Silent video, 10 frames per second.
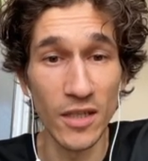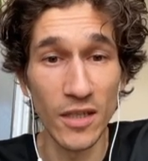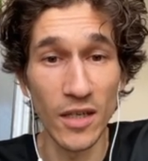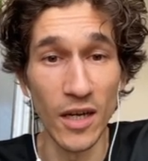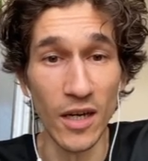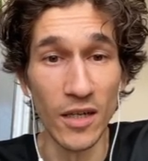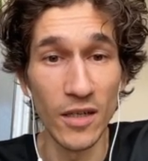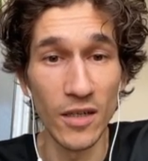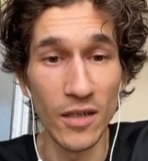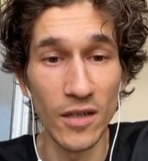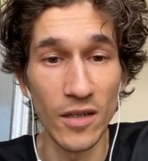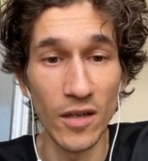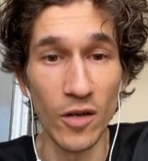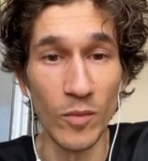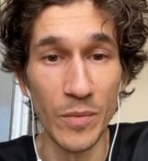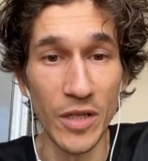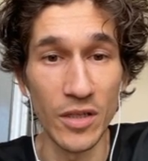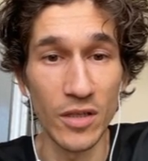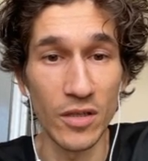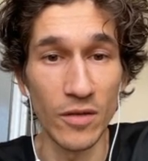uh-huh oh maybe
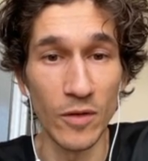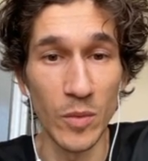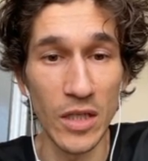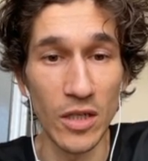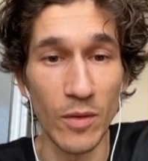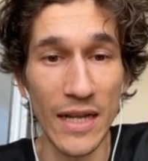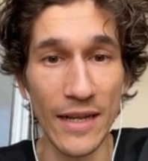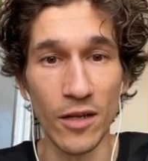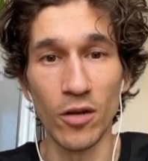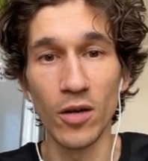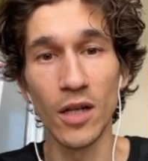it's even better i don't know